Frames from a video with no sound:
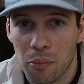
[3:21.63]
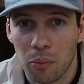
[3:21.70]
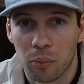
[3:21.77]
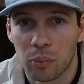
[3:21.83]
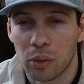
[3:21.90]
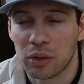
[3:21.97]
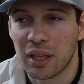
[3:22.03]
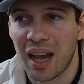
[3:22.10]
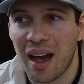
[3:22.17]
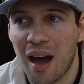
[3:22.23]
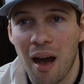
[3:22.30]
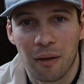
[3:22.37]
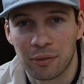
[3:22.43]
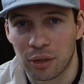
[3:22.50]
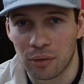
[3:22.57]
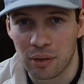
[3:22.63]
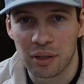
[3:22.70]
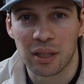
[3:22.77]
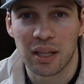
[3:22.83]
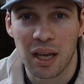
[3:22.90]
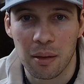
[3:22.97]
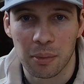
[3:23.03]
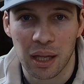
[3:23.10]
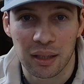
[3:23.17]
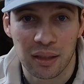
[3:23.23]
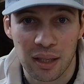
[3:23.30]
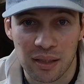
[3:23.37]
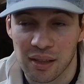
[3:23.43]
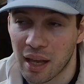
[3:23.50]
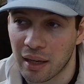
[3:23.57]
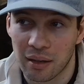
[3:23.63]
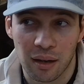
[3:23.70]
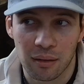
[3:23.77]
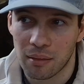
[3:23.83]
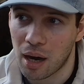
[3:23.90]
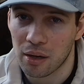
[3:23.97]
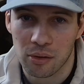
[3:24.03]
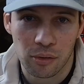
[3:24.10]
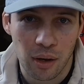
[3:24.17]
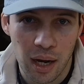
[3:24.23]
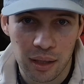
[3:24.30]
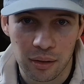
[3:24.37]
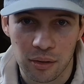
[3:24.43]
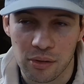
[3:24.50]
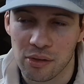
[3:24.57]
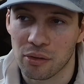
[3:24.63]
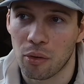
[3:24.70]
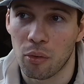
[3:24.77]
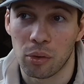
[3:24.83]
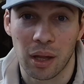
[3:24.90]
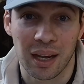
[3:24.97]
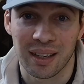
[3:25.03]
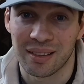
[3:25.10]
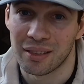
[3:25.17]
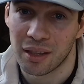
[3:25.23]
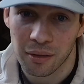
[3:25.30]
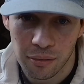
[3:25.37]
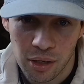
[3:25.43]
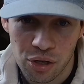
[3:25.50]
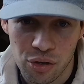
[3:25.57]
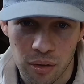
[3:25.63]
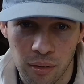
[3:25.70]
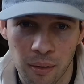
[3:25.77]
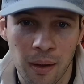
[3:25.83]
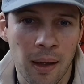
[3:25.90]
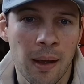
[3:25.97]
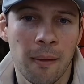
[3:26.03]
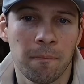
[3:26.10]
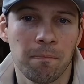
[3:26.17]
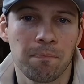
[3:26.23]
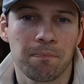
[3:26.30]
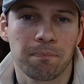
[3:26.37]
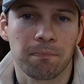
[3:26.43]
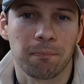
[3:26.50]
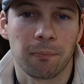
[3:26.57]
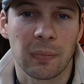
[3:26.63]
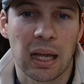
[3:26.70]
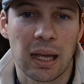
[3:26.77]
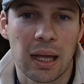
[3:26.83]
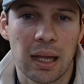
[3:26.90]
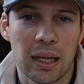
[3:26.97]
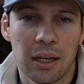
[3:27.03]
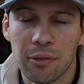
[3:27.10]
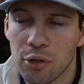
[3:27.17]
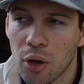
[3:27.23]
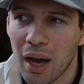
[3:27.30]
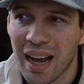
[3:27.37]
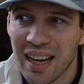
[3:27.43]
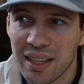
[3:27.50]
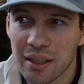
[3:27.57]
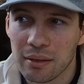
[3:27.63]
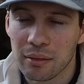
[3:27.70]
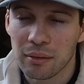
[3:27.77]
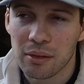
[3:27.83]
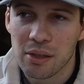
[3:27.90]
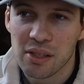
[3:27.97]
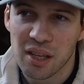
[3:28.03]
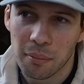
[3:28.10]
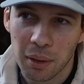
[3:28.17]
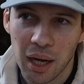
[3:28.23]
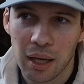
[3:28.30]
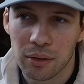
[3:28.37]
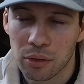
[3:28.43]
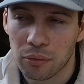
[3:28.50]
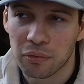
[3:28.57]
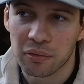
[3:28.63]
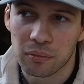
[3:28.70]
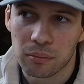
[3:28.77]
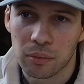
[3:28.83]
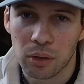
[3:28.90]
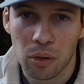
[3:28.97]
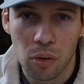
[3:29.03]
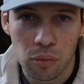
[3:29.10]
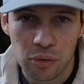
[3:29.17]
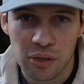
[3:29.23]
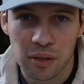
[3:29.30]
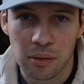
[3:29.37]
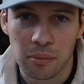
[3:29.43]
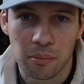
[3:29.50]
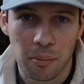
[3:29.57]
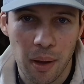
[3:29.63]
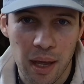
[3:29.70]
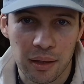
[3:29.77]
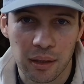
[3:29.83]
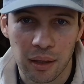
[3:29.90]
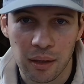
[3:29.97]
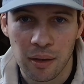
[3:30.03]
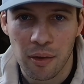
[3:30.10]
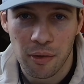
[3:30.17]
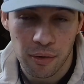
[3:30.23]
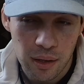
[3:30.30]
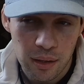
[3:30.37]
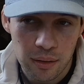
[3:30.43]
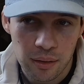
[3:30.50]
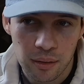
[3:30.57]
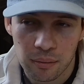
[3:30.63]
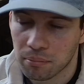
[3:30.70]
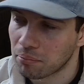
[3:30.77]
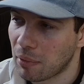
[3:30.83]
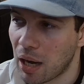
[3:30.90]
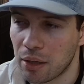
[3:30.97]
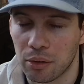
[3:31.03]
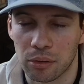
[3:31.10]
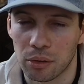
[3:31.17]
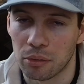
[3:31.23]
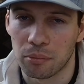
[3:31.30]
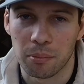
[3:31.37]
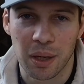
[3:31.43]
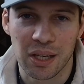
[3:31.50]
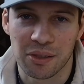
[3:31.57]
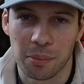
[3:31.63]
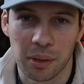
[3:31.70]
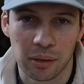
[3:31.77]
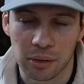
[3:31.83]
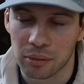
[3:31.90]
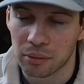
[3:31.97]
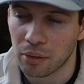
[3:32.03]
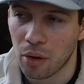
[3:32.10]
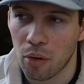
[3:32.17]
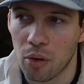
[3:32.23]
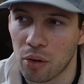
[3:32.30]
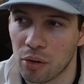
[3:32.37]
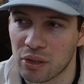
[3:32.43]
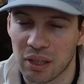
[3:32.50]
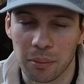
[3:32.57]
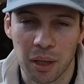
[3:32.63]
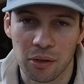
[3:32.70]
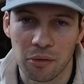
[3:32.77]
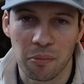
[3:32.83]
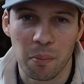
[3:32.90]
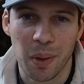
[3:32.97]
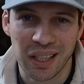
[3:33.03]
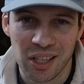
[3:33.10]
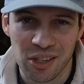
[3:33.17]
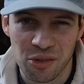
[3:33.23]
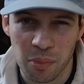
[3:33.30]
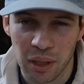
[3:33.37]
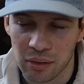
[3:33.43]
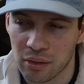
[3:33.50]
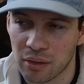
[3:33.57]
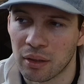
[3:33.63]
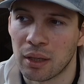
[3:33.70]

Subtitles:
what they're after in the game like this, like Arc Riders or like Division. If you are adding some kind of cozy meta thing, I don't know, base building or some kind of management,